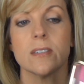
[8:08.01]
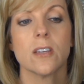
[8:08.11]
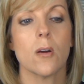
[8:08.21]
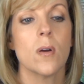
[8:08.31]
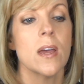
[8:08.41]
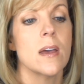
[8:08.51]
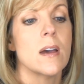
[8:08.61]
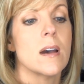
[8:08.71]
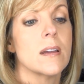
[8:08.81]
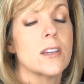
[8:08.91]
So,
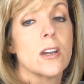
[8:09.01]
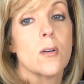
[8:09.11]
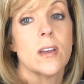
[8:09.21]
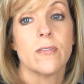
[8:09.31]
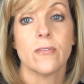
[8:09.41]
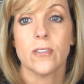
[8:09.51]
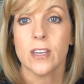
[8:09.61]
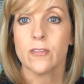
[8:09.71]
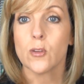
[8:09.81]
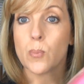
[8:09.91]
you know,
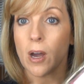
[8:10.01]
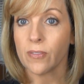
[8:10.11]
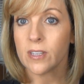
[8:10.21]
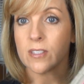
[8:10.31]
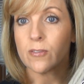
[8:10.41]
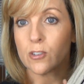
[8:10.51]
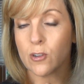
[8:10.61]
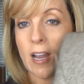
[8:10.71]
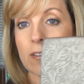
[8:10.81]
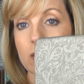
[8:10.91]
if you bought this for
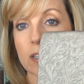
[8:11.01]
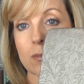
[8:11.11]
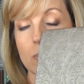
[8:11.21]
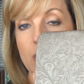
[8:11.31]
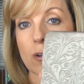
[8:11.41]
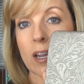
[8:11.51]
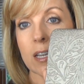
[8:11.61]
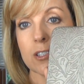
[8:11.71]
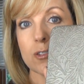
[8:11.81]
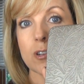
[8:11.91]
travel, it would be great
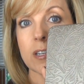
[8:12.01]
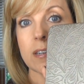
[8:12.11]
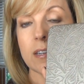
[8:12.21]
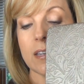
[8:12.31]
because you could,